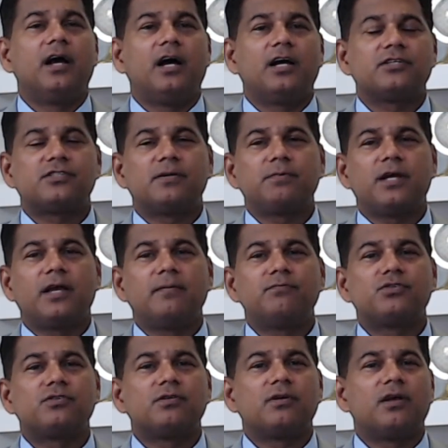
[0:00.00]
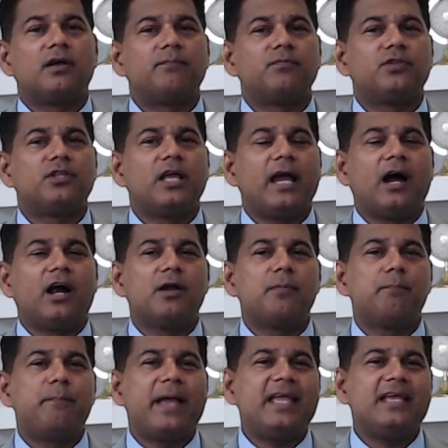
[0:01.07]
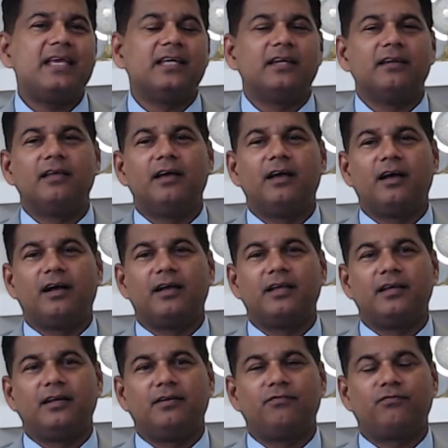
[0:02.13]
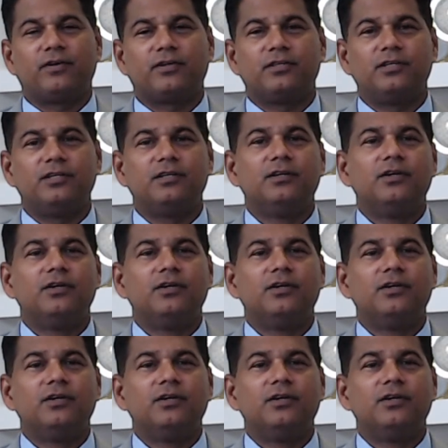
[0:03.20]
Sometimes they add Bain for the